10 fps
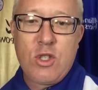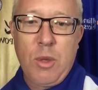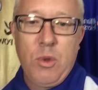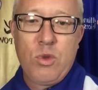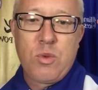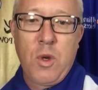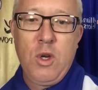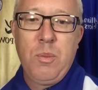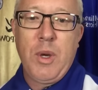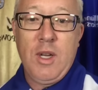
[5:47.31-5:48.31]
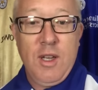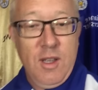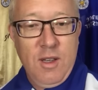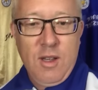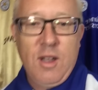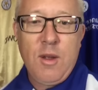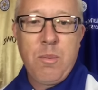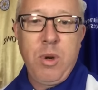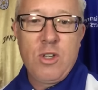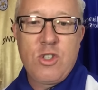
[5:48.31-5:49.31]
double swoop
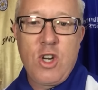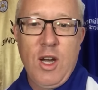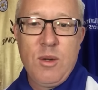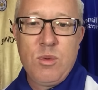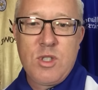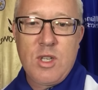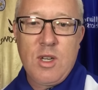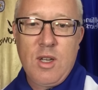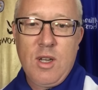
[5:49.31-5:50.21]
plus Jones.